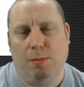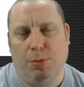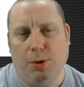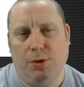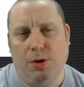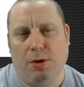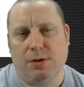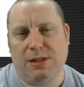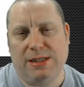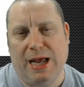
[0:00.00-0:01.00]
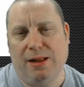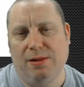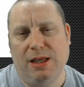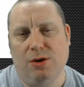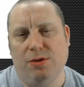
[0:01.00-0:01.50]
but not tell
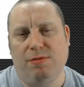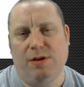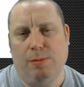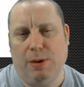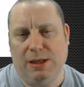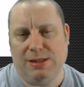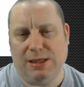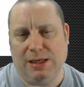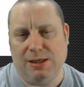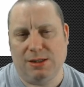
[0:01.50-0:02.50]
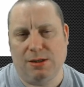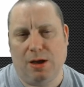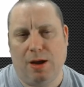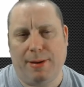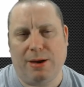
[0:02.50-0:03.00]
the other VPCs
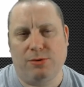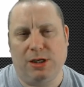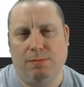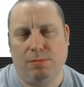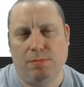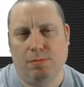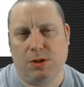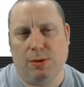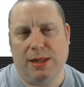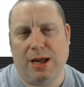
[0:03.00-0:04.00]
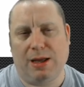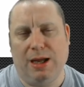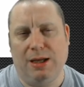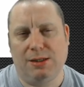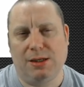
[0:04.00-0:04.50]
about it. So in that
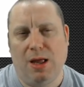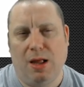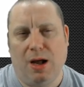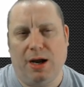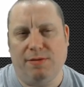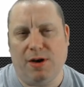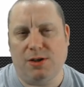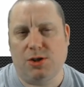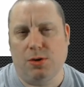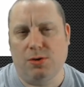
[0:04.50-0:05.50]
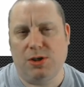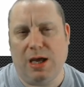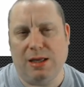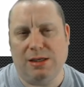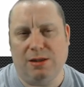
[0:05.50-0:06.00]
case, I'd have
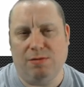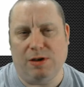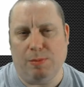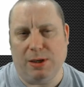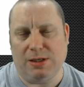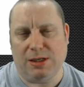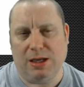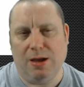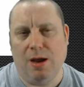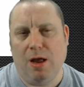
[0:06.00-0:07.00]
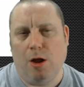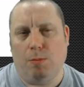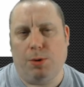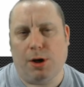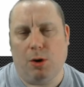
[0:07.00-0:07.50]
associated the VPC,
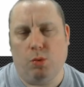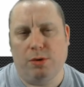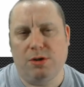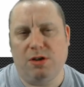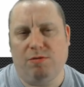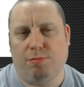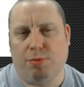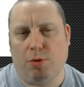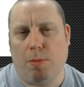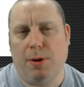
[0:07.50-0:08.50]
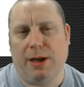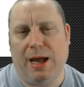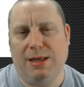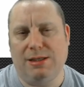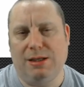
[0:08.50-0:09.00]
but I wouldn't have
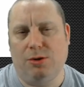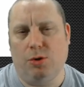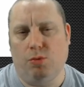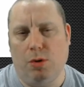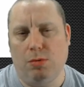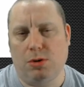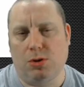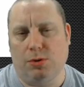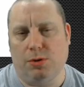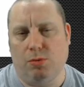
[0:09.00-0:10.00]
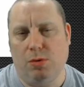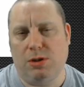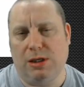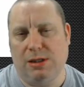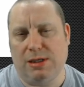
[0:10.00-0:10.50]
propagated the routes or the
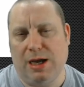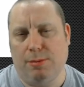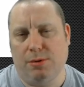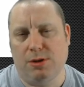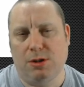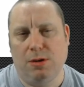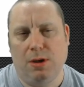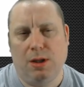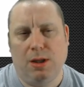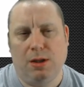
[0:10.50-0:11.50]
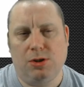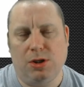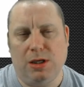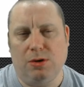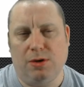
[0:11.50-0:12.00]
routing tables
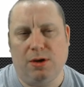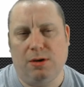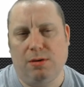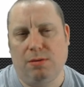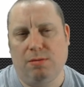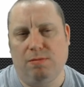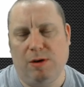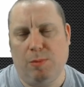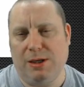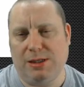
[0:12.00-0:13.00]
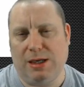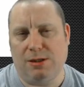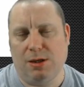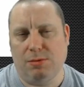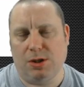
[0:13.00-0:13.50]
to the other
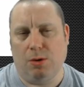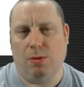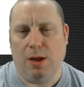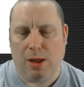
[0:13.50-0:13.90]
VPCs. So